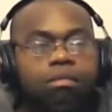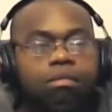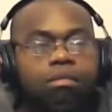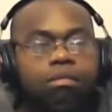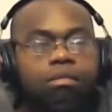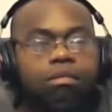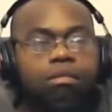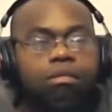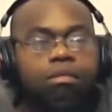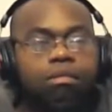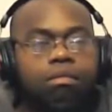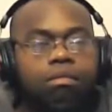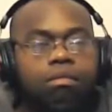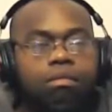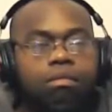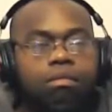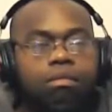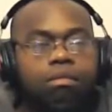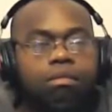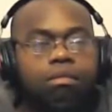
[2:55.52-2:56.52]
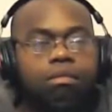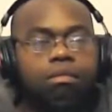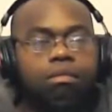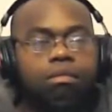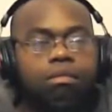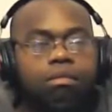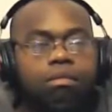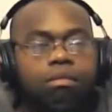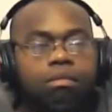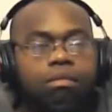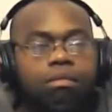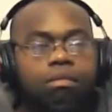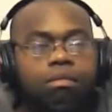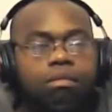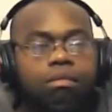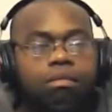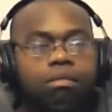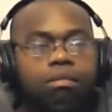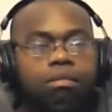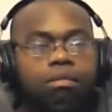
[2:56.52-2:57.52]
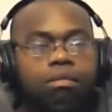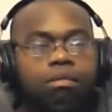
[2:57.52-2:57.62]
(not speaking)